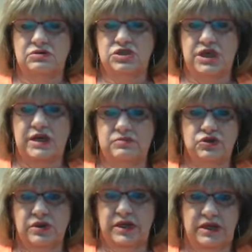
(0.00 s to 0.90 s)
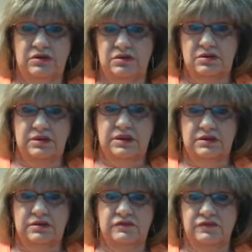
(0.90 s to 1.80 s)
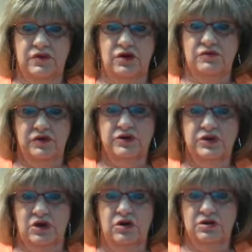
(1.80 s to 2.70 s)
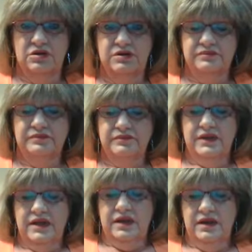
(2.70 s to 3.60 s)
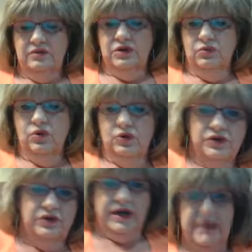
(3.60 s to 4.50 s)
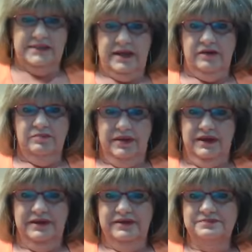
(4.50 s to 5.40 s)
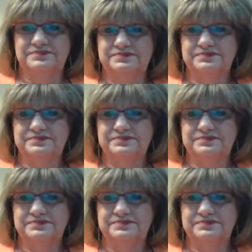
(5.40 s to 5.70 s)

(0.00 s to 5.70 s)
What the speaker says: shaped trail in our front yard. We wore the grass out playing.